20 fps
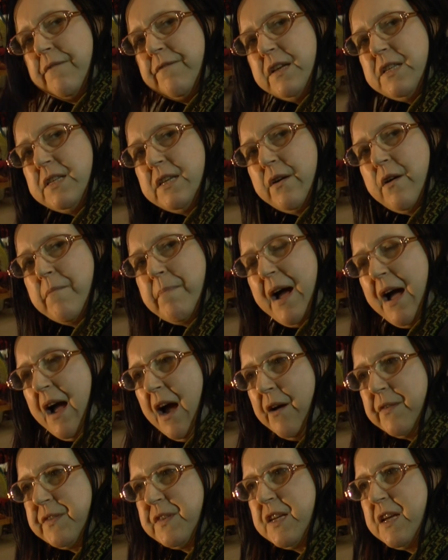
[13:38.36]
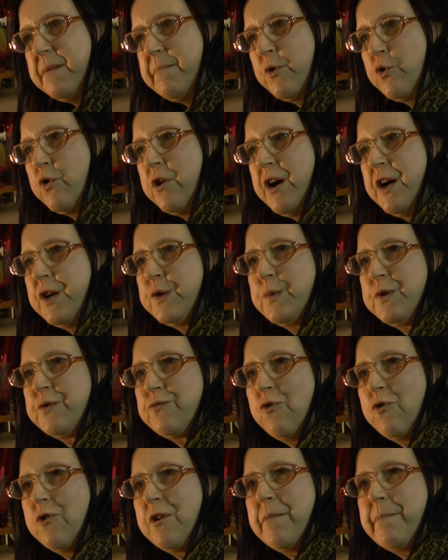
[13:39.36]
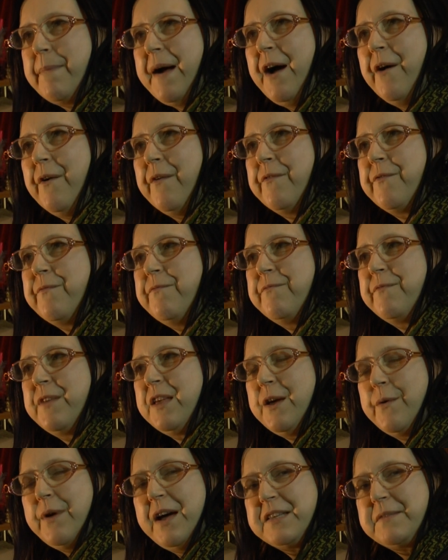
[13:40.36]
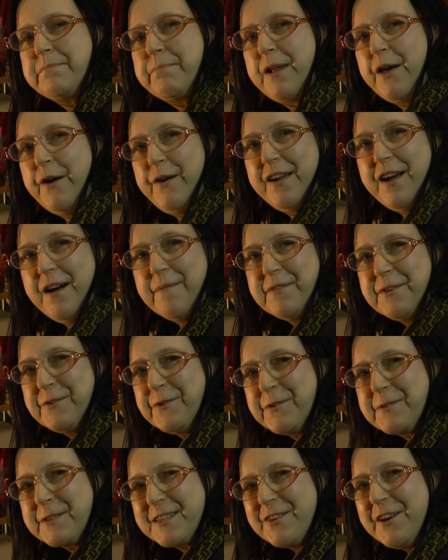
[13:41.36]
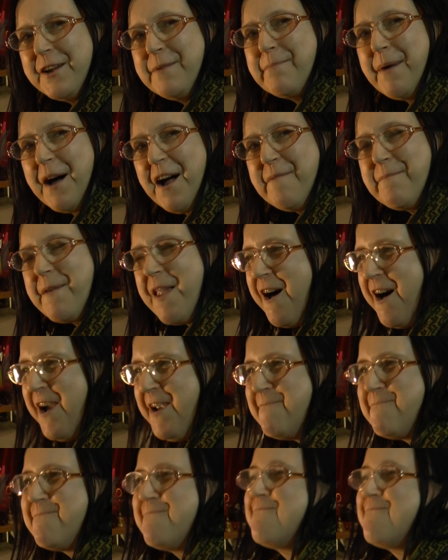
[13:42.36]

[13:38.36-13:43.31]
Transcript: video about how Seymour Hersh was wrong about the US blowing up the Nord Stream pipeline.